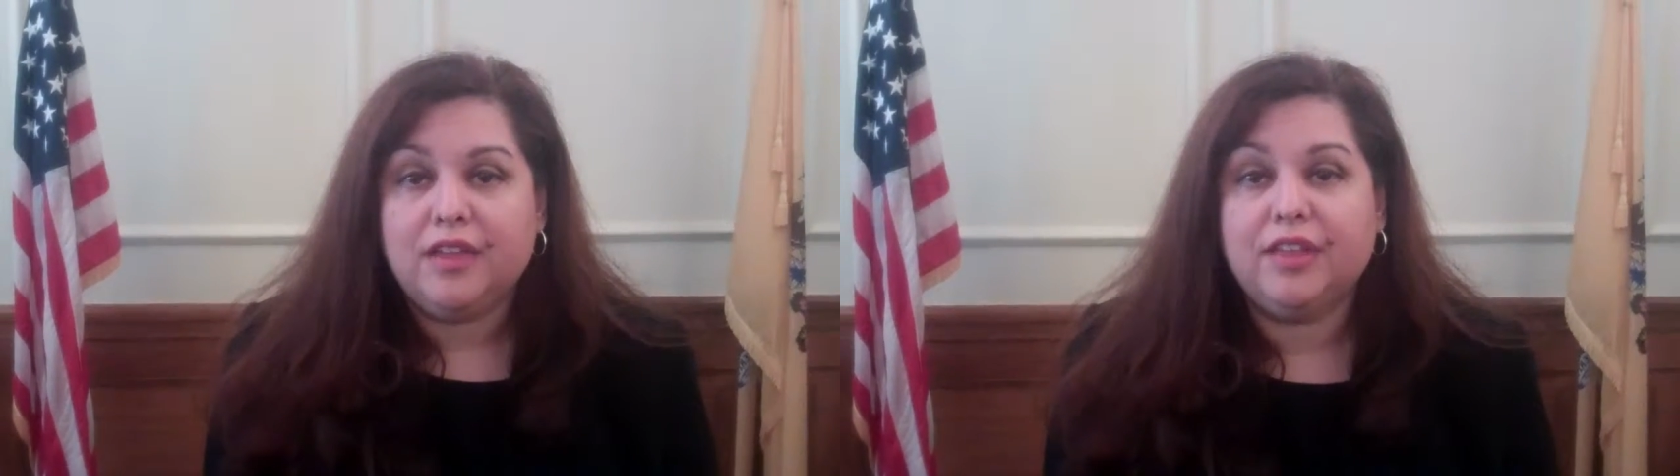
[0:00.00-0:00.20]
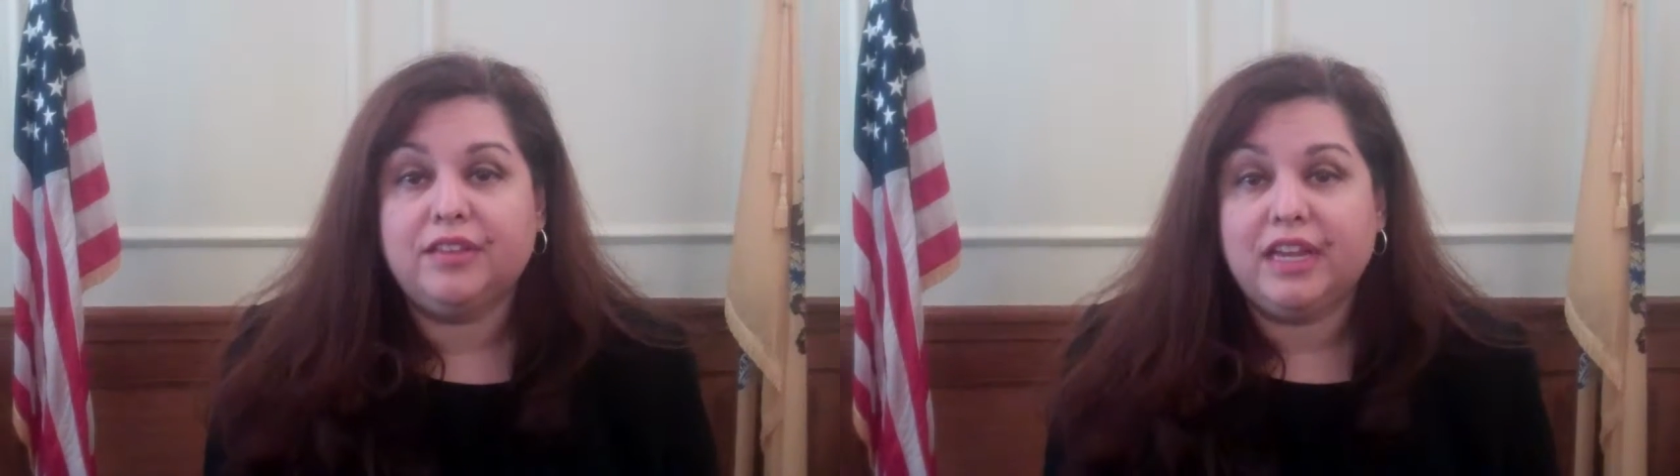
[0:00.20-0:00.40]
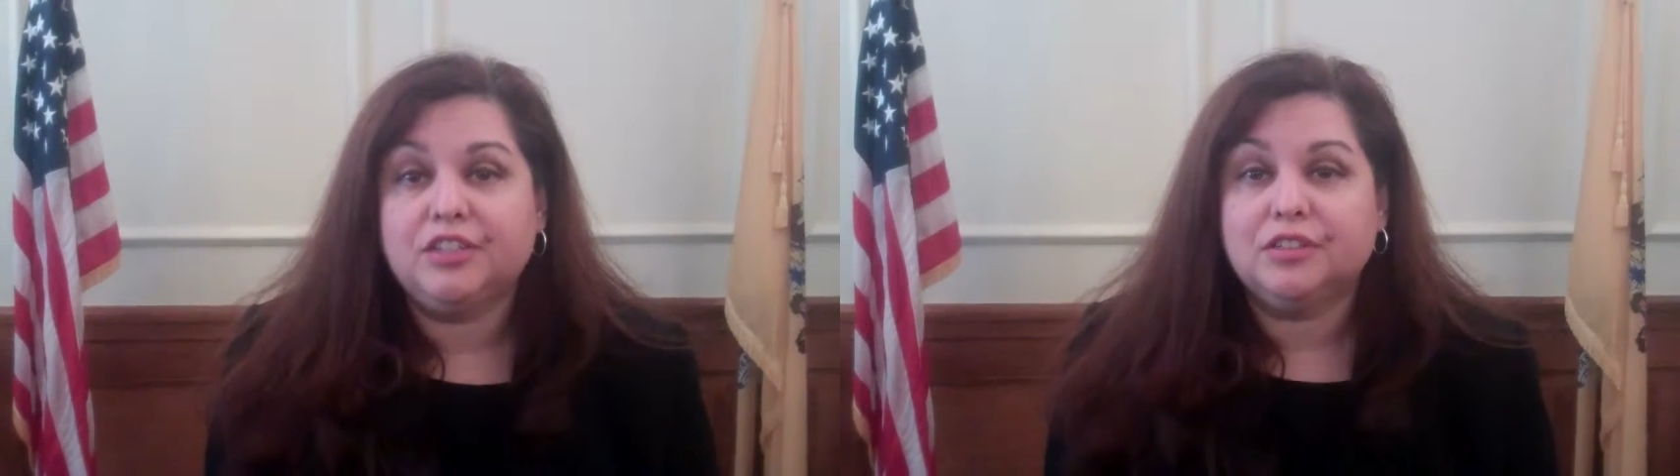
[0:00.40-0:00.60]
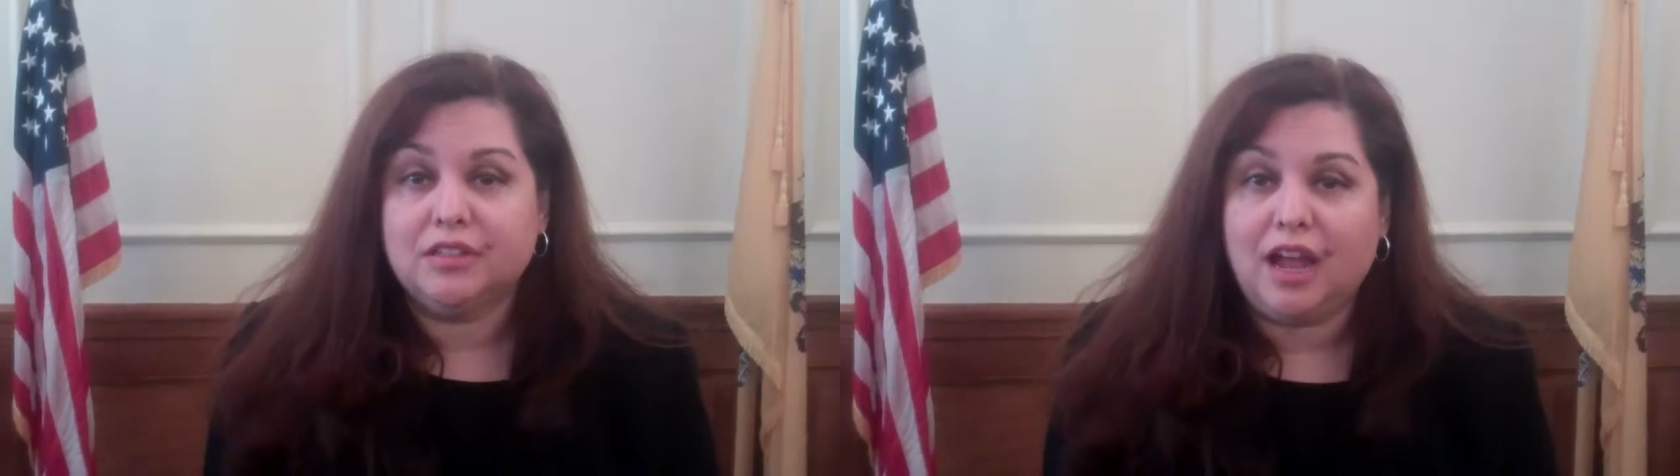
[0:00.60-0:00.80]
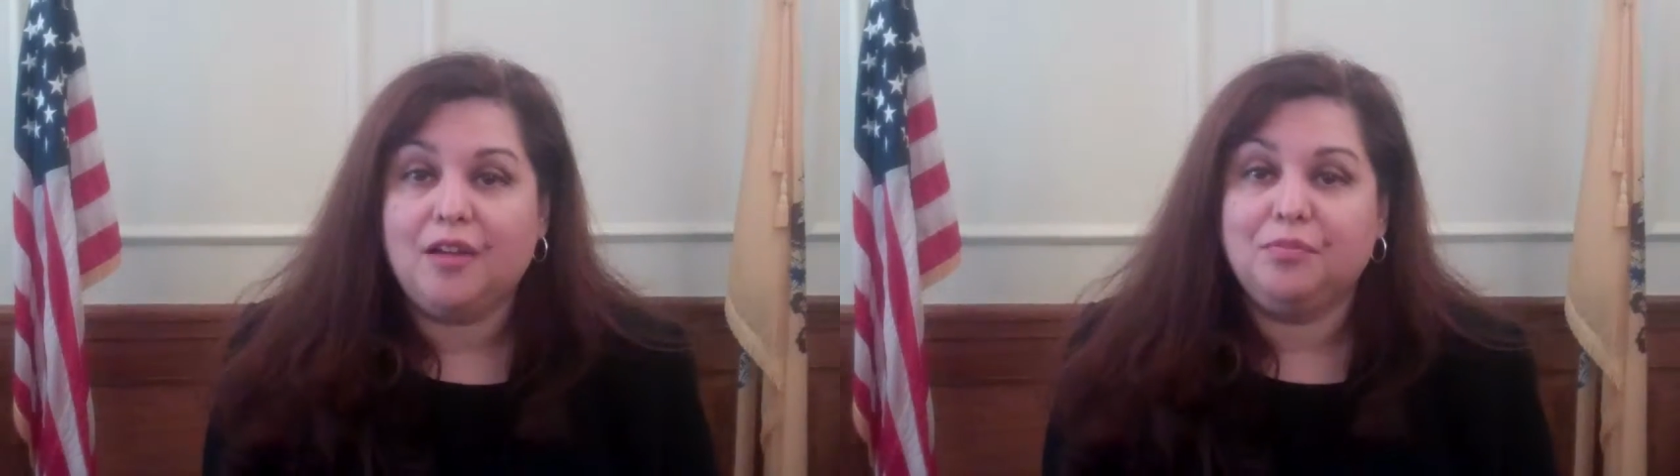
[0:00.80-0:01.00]
that they should
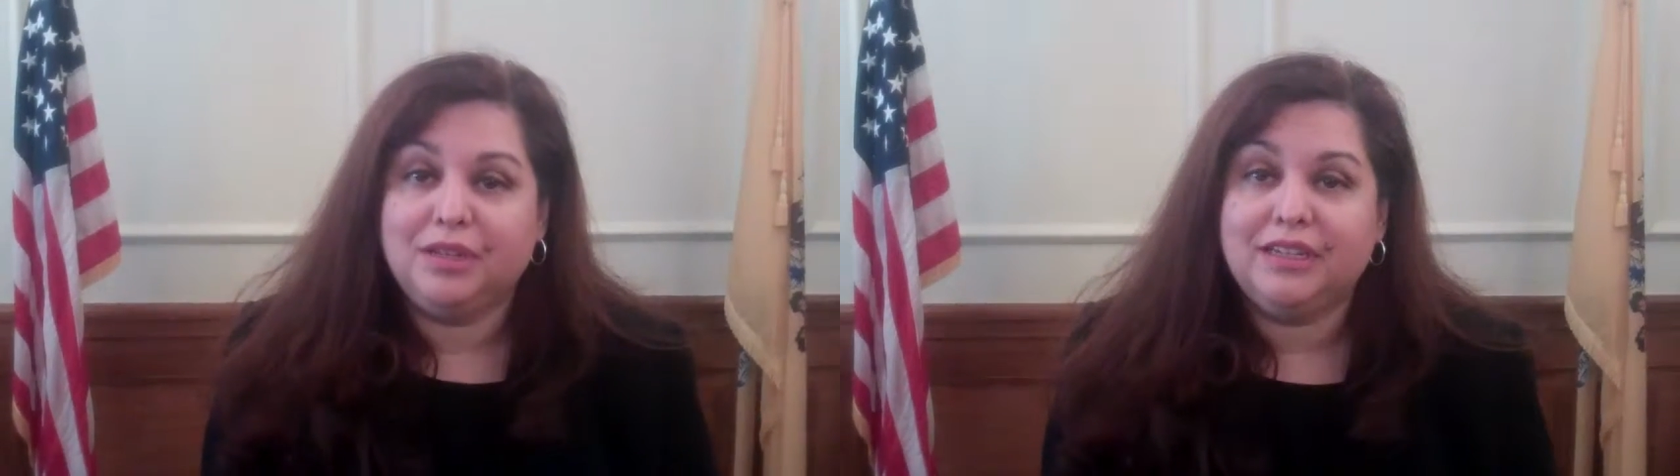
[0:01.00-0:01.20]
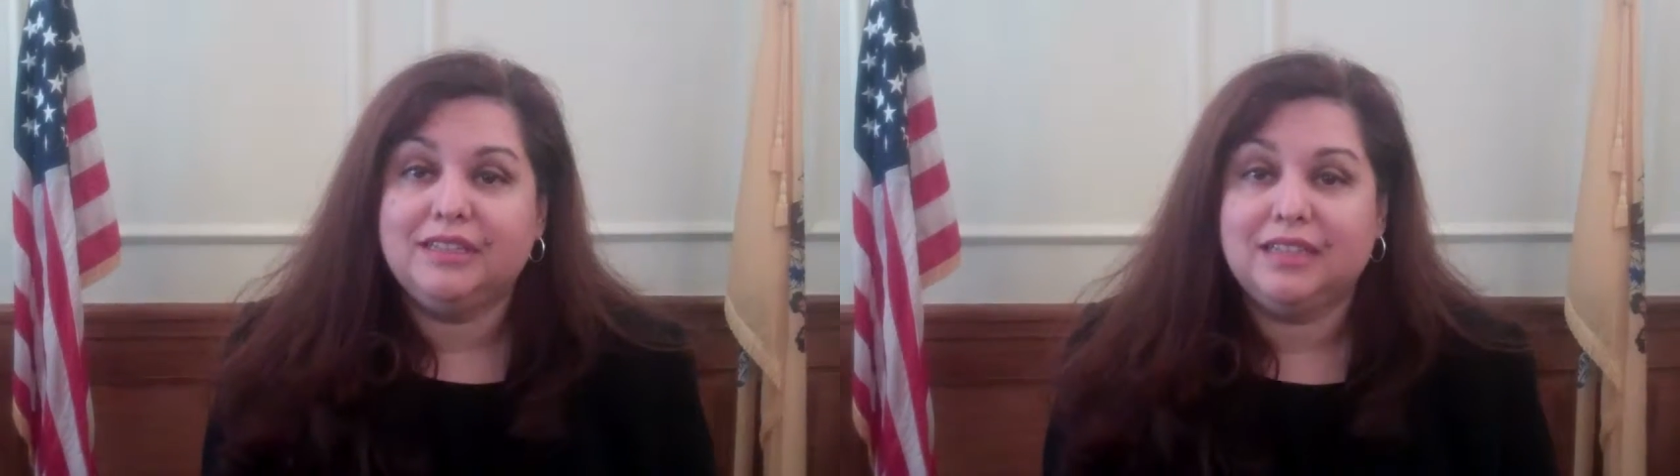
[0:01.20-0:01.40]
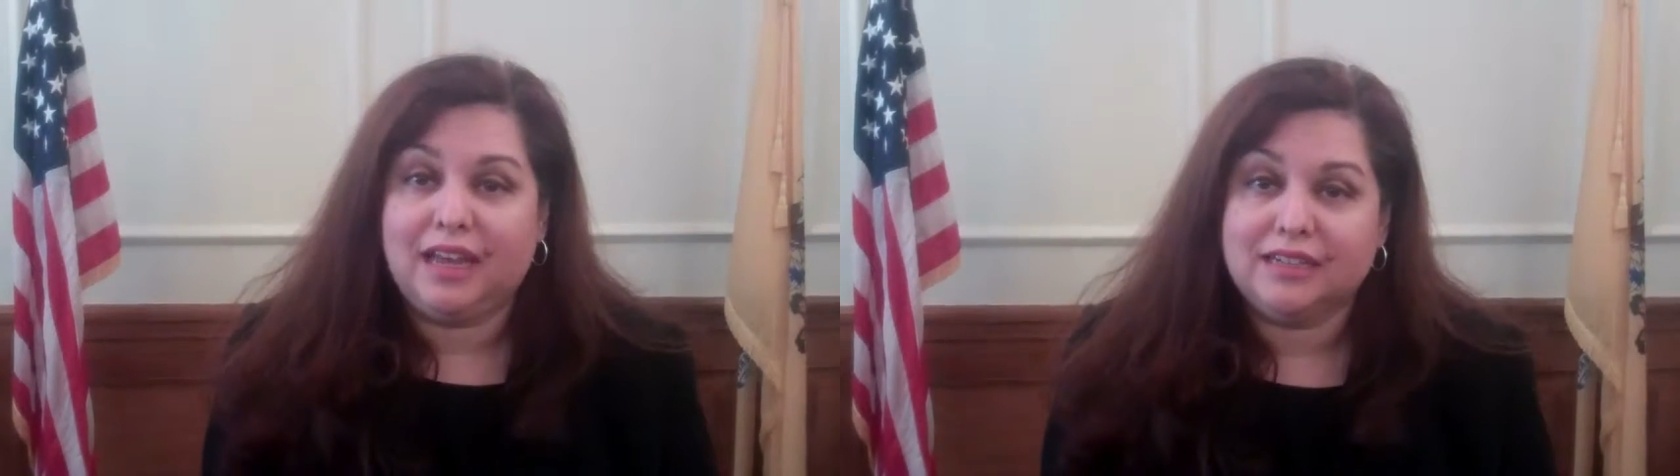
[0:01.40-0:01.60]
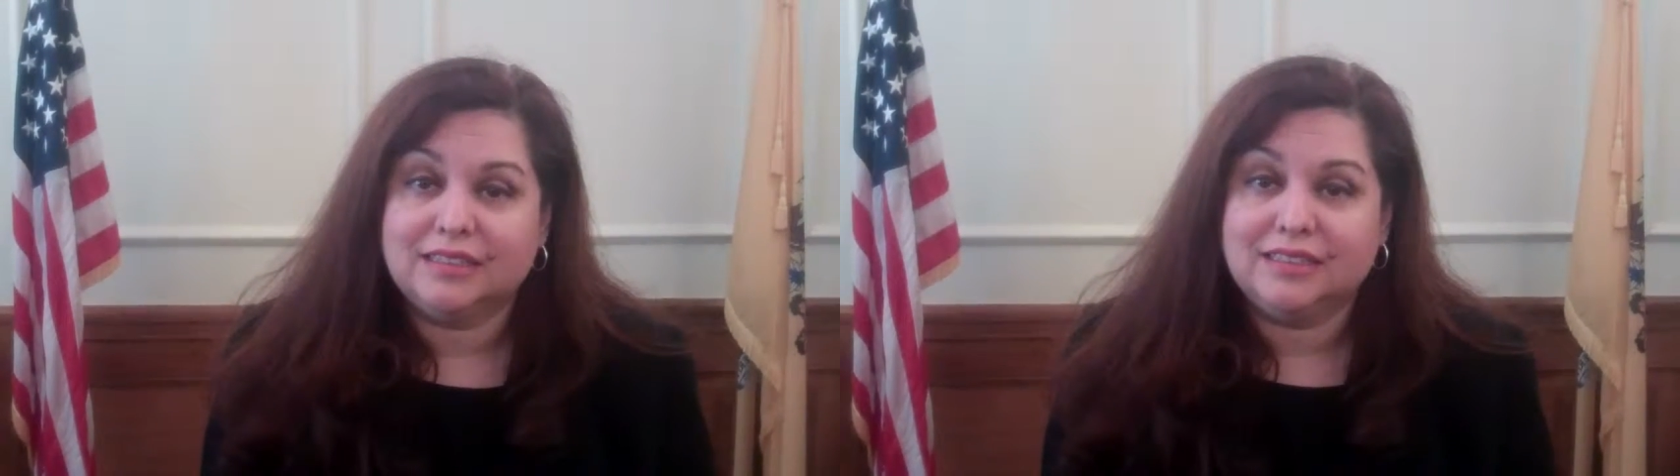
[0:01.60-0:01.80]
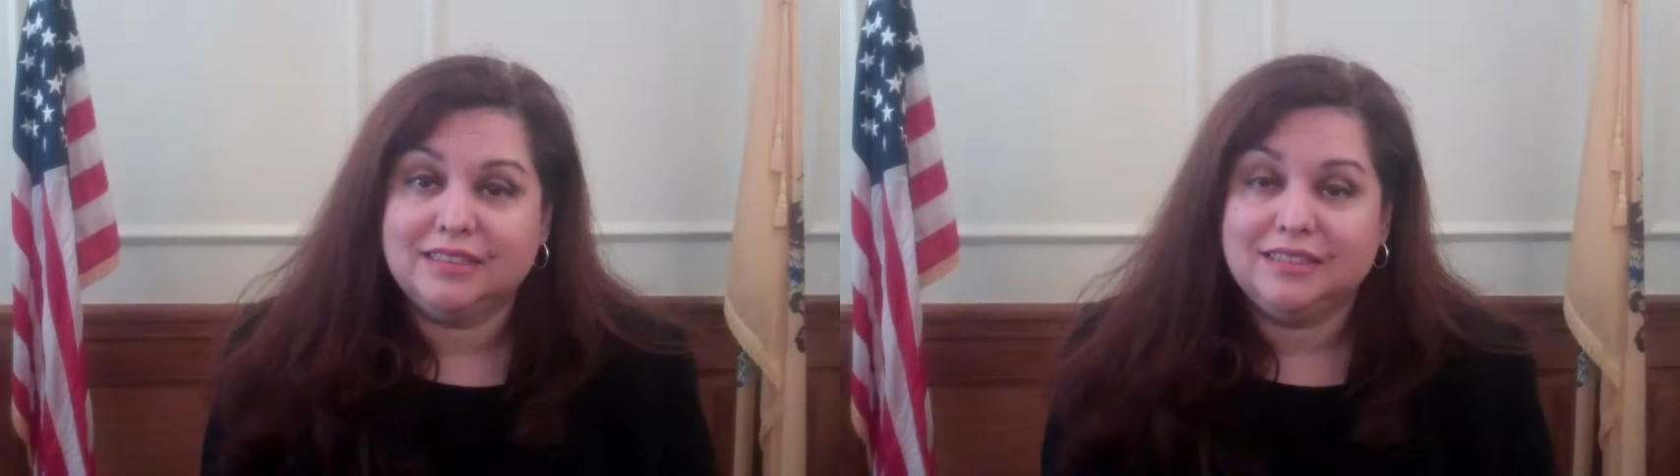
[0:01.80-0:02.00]
not be
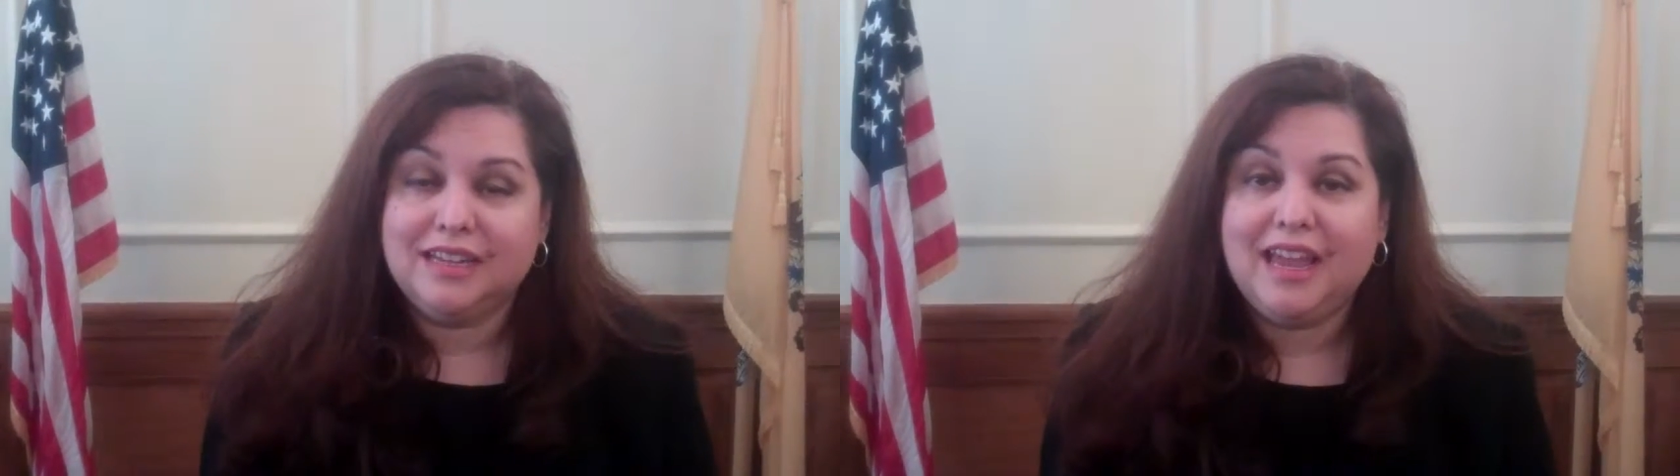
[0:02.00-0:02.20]
texting